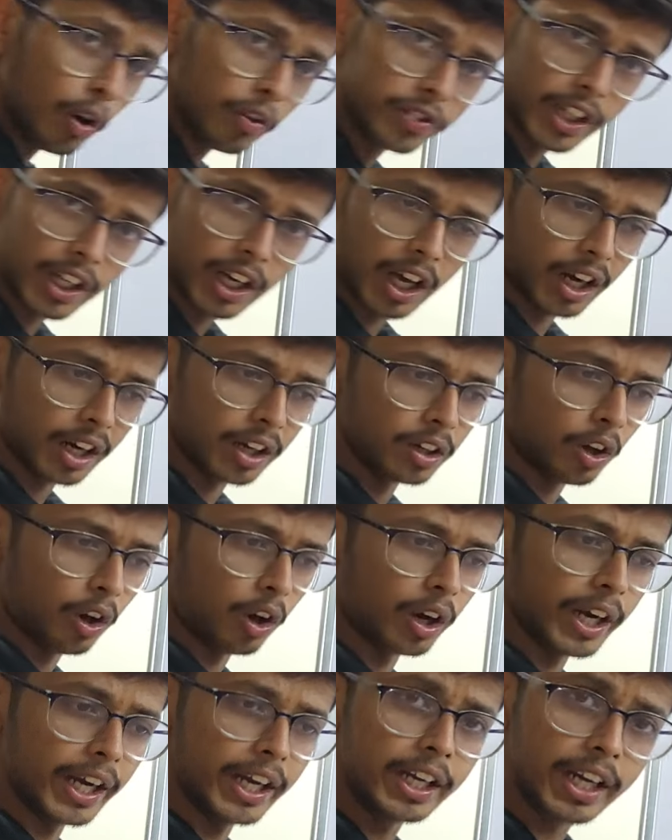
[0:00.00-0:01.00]
of the current
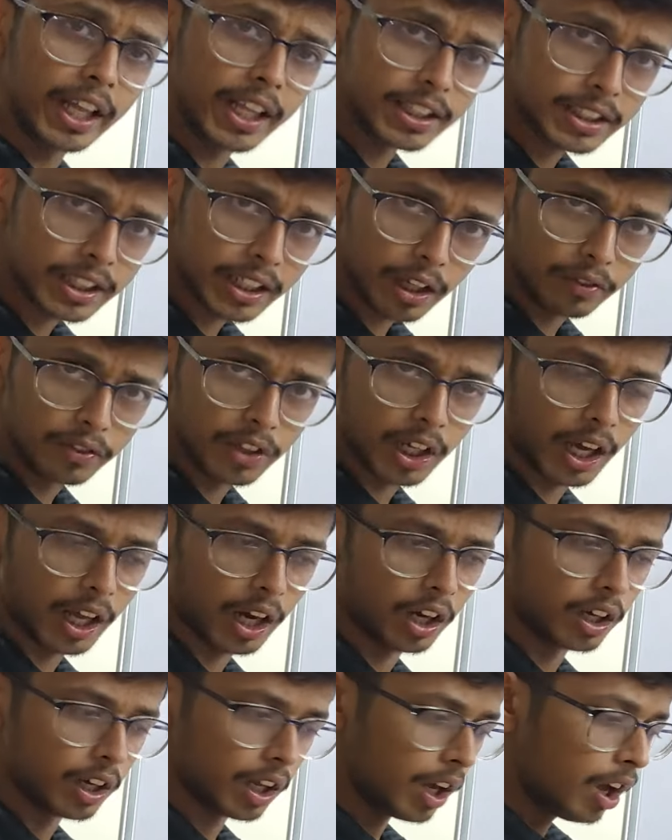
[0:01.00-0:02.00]
or intensity of the
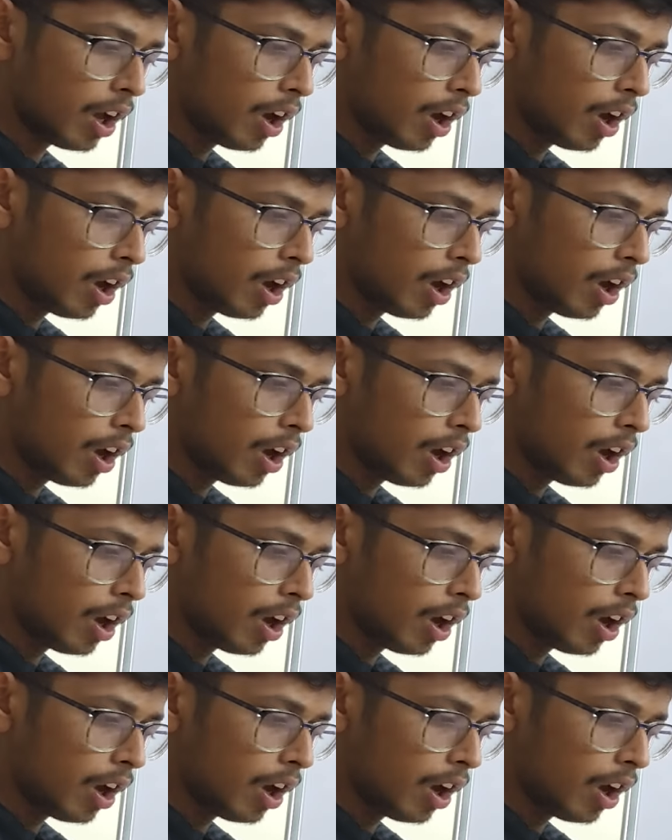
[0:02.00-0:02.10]
current,